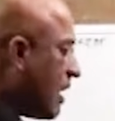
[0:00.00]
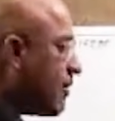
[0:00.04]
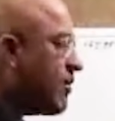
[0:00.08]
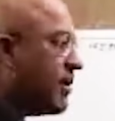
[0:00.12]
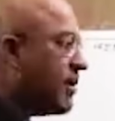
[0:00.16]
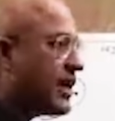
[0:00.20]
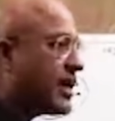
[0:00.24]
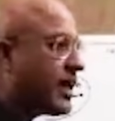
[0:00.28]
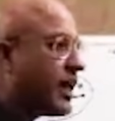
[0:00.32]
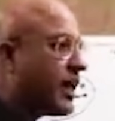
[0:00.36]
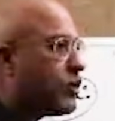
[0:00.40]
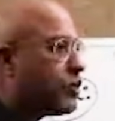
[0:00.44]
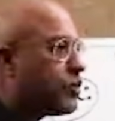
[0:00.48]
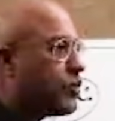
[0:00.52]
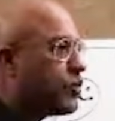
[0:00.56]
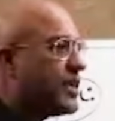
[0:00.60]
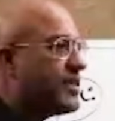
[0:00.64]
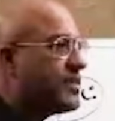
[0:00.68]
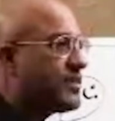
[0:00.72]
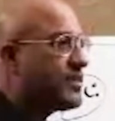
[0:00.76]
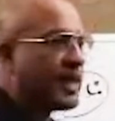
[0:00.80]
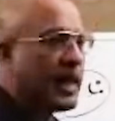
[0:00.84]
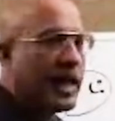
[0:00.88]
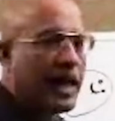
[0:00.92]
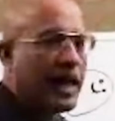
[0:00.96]
I will tell you
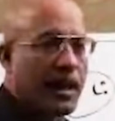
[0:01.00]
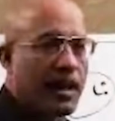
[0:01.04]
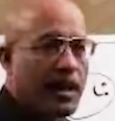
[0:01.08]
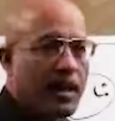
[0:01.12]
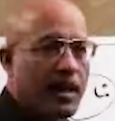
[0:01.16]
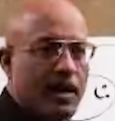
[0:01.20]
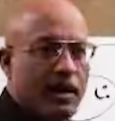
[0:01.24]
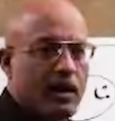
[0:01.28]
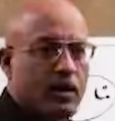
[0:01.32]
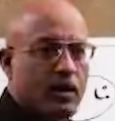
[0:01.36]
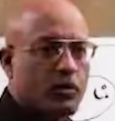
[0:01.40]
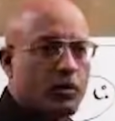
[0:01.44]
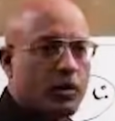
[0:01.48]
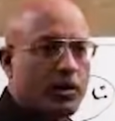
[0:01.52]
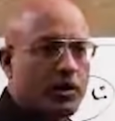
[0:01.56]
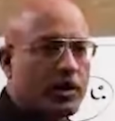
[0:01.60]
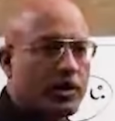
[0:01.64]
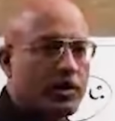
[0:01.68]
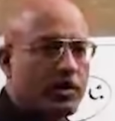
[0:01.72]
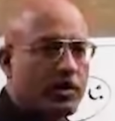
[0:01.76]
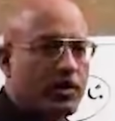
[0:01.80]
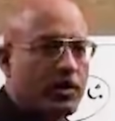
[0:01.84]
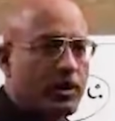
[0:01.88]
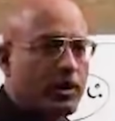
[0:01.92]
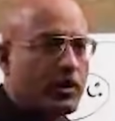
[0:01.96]
one cell which
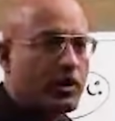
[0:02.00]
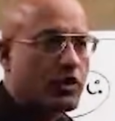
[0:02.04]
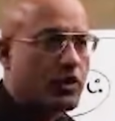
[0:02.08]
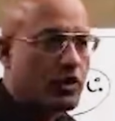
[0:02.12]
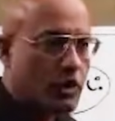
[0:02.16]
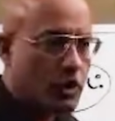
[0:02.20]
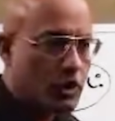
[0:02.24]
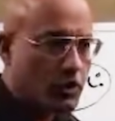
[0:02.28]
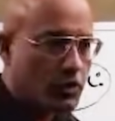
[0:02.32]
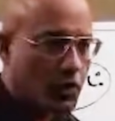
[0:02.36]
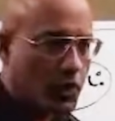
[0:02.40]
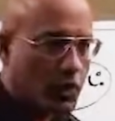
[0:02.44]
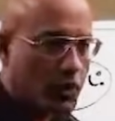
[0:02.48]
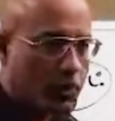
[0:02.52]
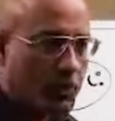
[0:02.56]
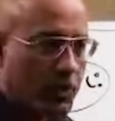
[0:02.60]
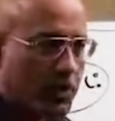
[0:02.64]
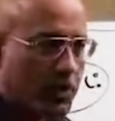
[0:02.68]
is CD4